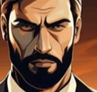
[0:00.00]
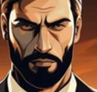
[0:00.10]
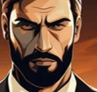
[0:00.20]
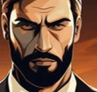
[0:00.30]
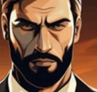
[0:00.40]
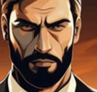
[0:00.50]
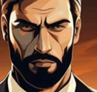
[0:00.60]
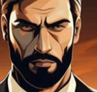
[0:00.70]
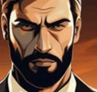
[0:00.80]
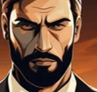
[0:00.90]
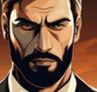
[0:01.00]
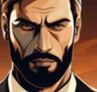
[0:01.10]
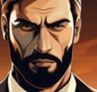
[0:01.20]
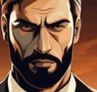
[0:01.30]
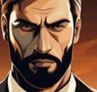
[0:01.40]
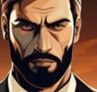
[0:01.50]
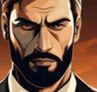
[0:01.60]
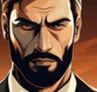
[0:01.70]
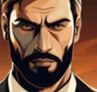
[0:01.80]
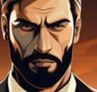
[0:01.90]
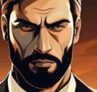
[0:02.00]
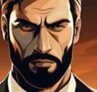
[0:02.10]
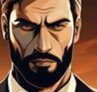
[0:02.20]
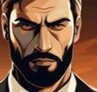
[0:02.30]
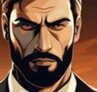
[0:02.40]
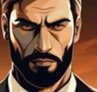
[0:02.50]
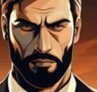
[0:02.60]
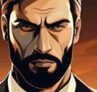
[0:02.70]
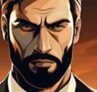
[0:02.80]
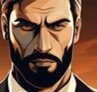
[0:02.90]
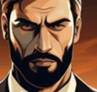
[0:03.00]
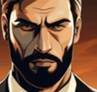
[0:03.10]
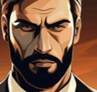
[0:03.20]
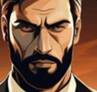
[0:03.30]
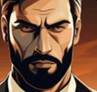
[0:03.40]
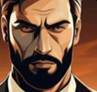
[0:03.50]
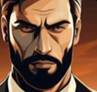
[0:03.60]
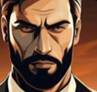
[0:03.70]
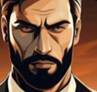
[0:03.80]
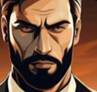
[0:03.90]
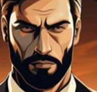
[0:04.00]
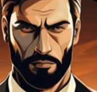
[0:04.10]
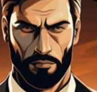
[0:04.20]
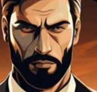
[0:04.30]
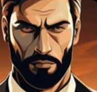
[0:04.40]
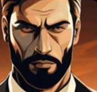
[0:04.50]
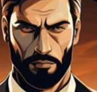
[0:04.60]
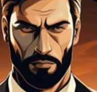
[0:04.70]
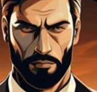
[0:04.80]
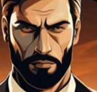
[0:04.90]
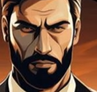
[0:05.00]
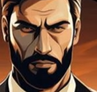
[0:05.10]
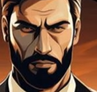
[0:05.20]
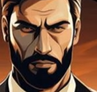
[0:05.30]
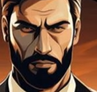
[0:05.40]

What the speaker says: No words are spoken by the person on screen.